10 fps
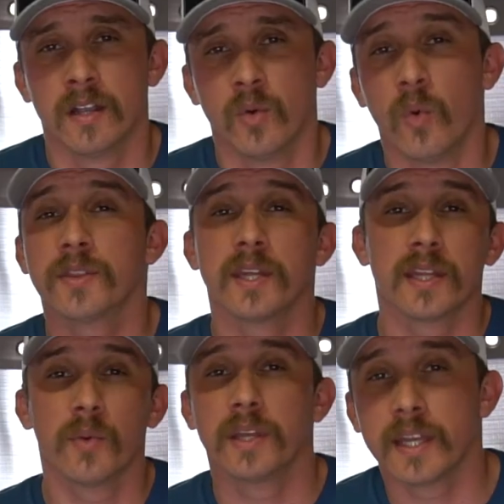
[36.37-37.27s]
One thing
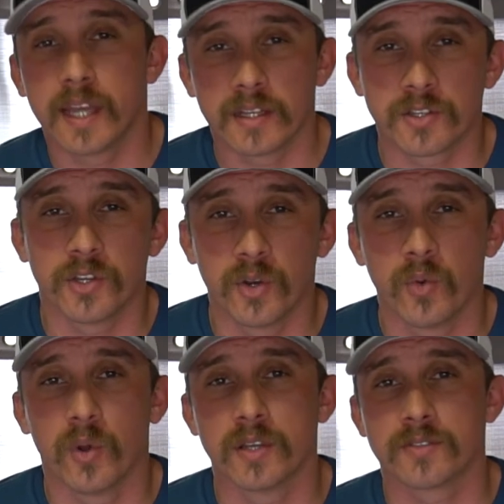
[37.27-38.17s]
that we did get to do
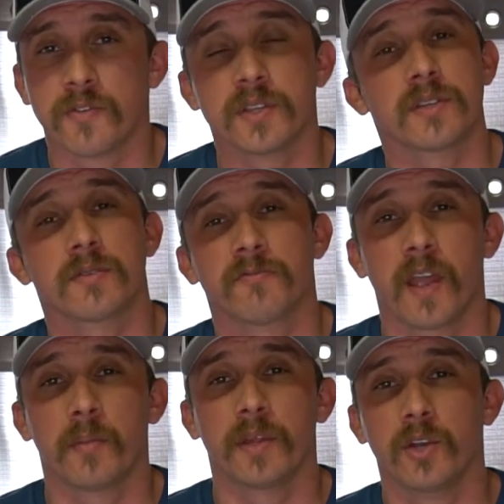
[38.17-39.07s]
was visit some
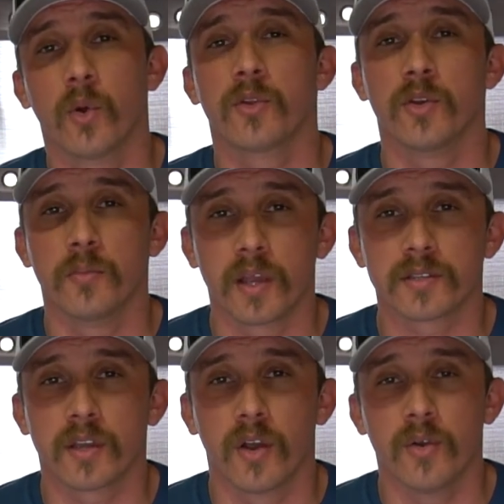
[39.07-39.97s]
family in northern New
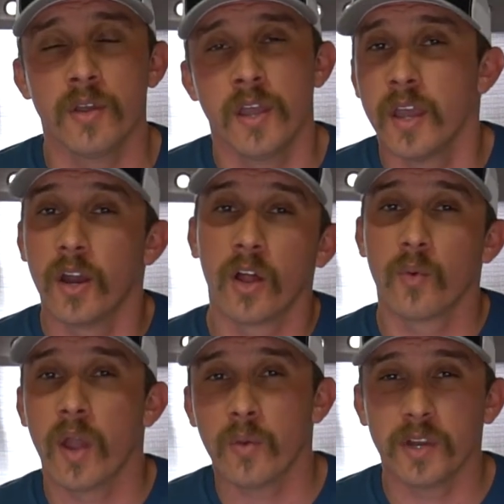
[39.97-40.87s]
Mexico, and on the
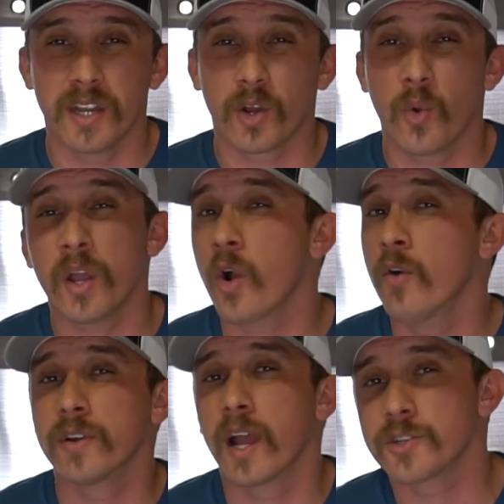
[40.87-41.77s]
way we did a quick
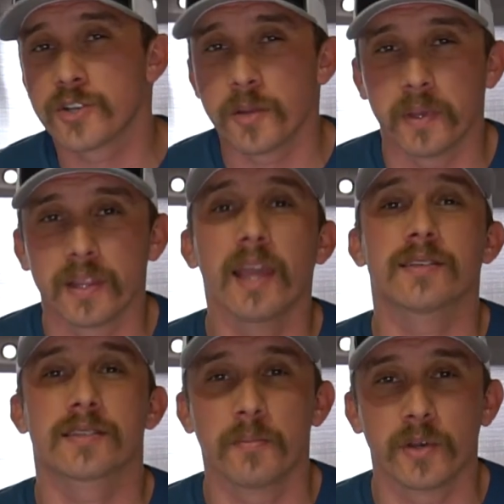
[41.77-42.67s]
overnight trip at Lake
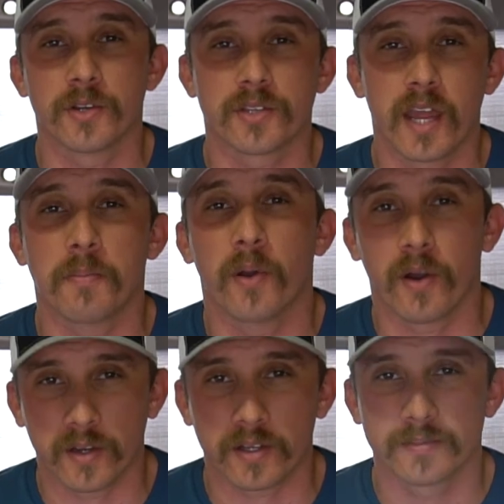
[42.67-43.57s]
Sumner State
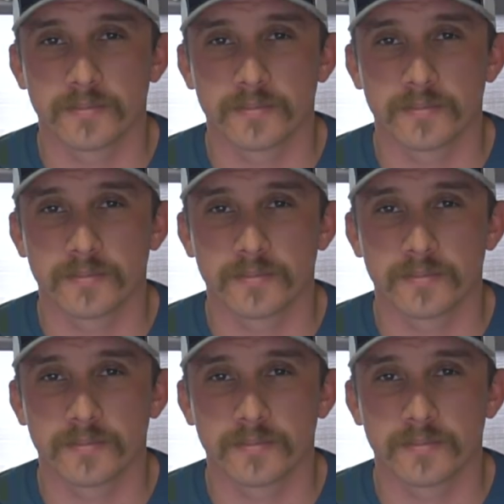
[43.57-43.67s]
Park.